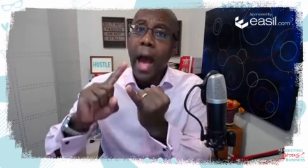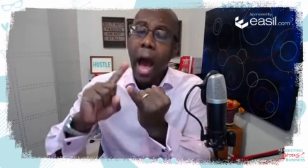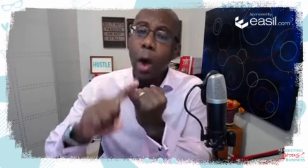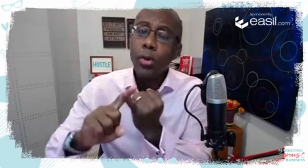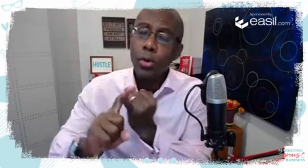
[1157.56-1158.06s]

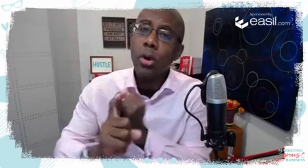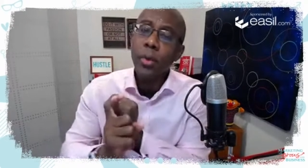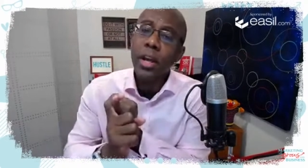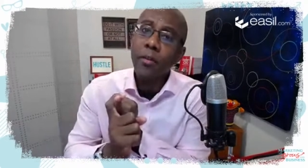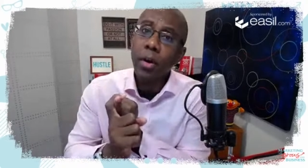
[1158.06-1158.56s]
how are you going
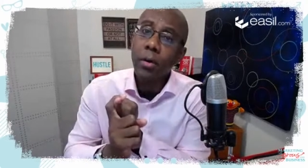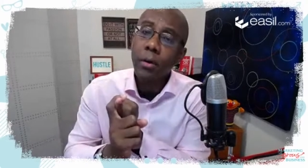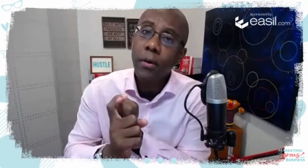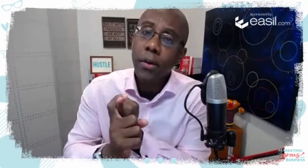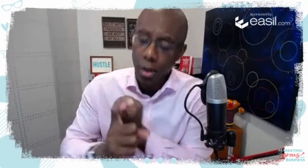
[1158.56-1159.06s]
to recover?
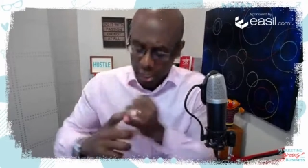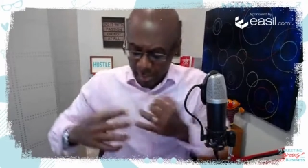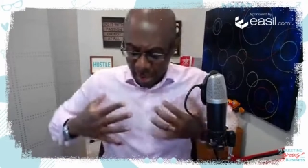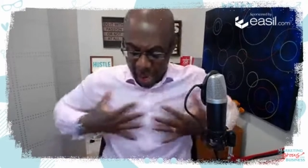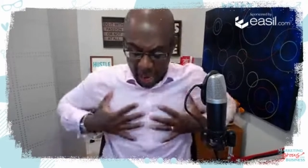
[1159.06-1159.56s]

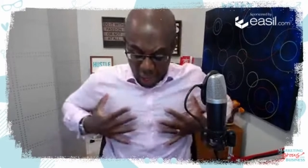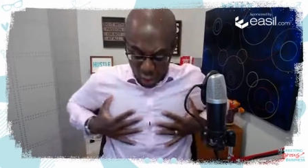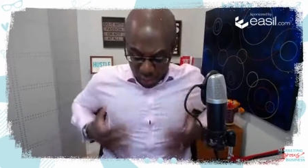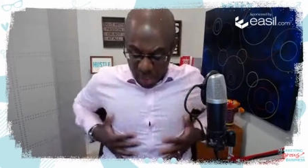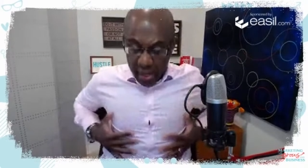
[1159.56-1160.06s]
Am I
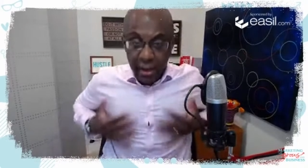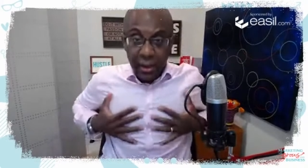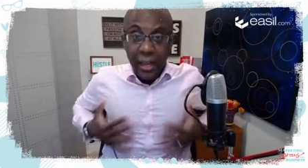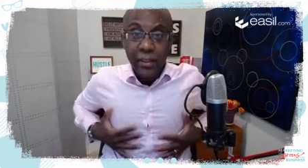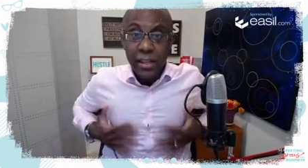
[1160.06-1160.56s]
okay?
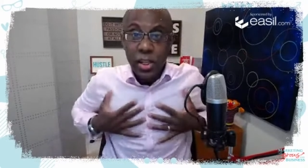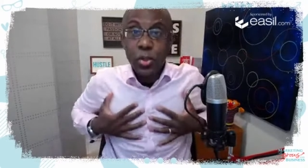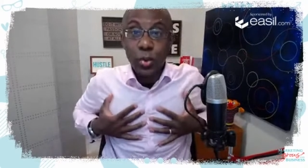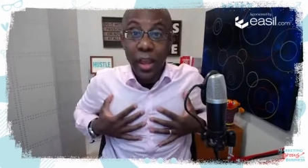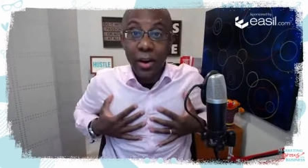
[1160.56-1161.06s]
Like they
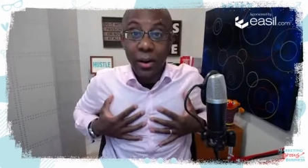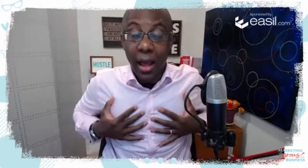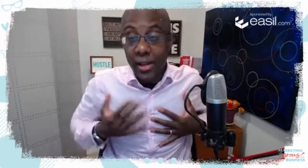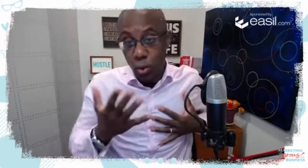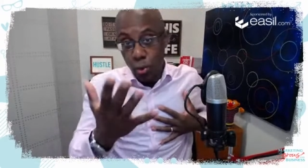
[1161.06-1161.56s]
teach you in the
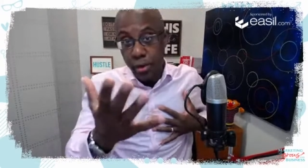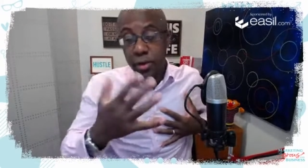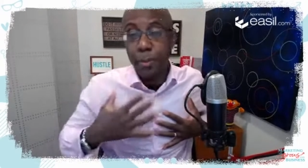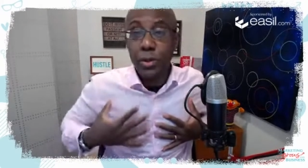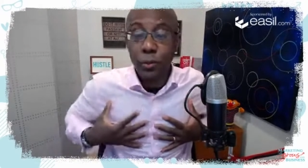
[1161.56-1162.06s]
airline or
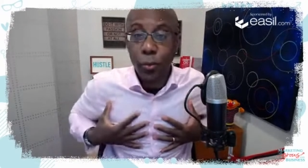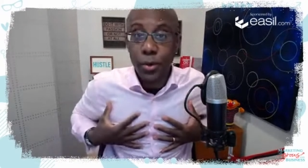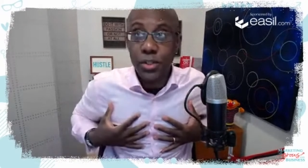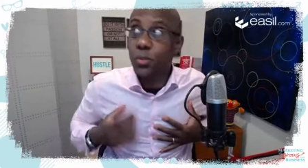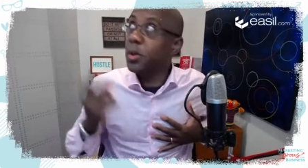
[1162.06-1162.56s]
special
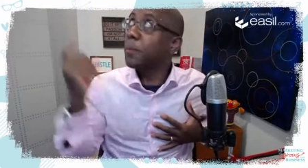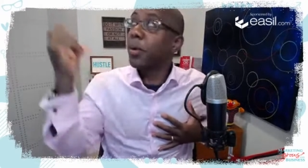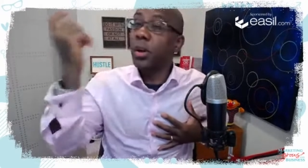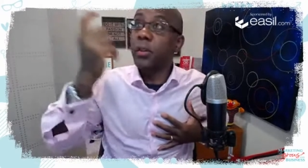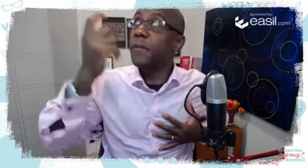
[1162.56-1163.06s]
forces when you're
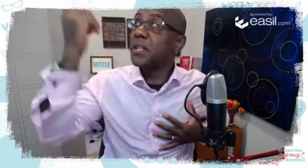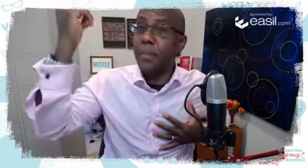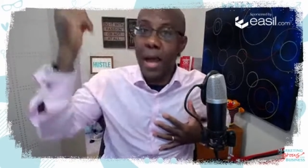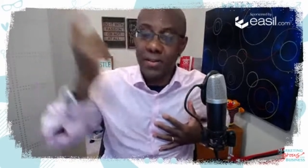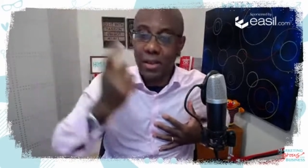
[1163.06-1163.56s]
putting on the
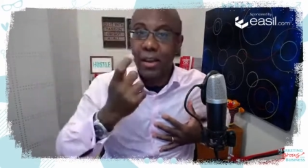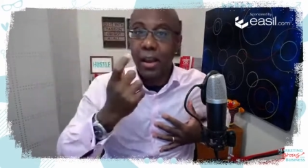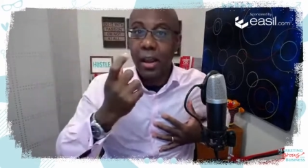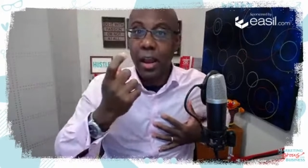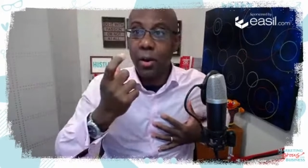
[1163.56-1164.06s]
face mask
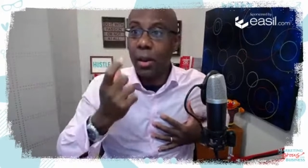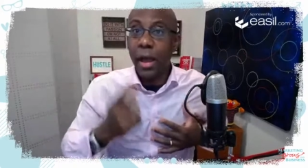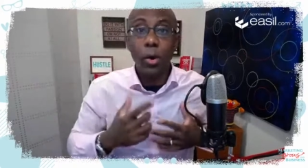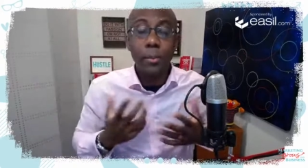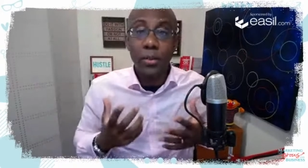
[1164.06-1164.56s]
at an
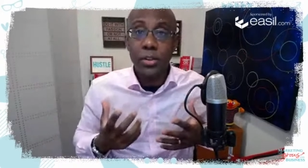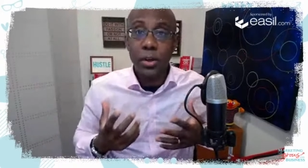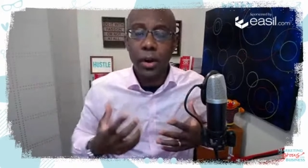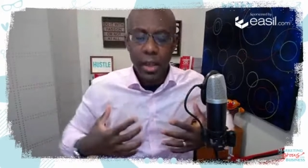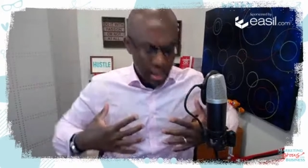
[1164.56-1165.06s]
airline or
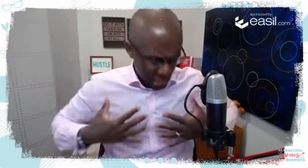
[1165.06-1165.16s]
military.